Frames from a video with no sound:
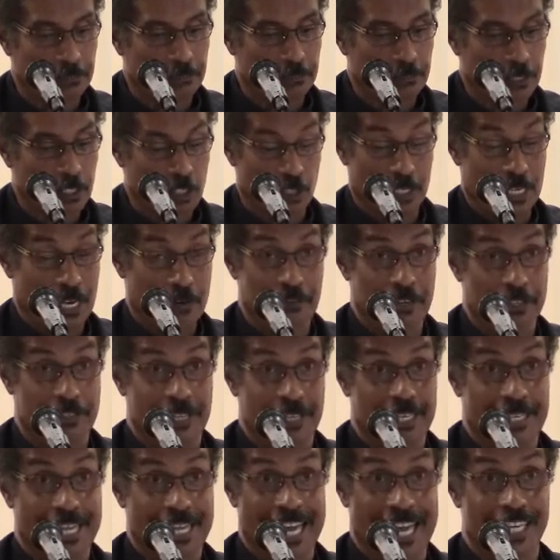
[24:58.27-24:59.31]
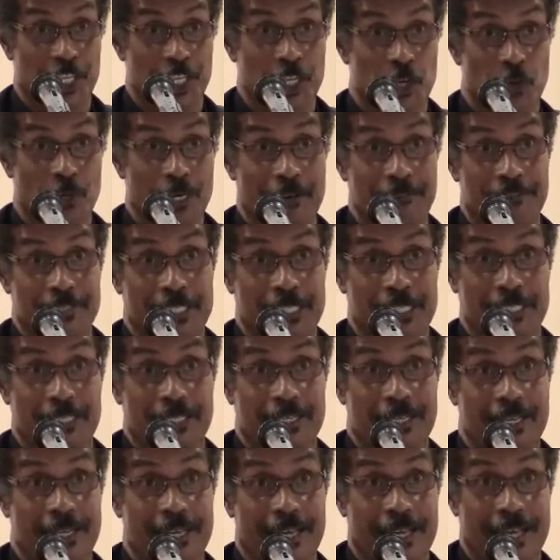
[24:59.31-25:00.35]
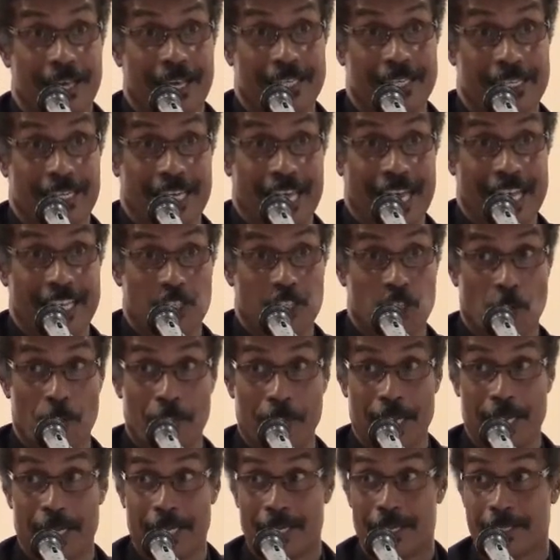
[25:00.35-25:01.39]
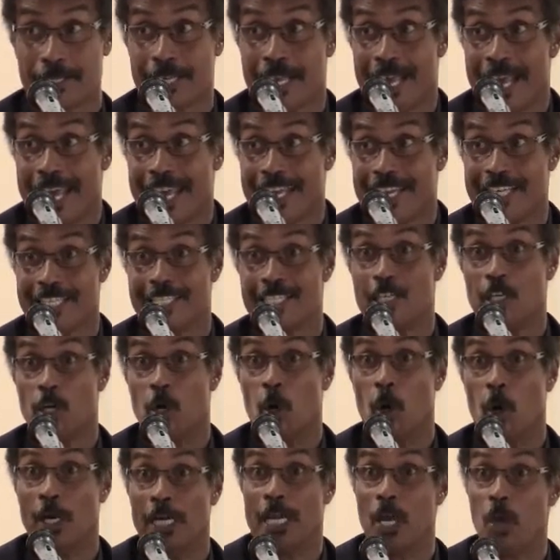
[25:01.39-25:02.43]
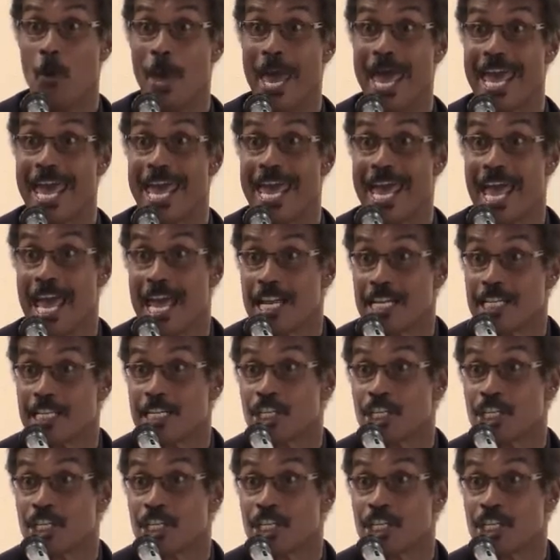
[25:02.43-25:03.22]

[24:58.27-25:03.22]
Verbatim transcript: So never think that the new covenant is against obedience. It is the only way to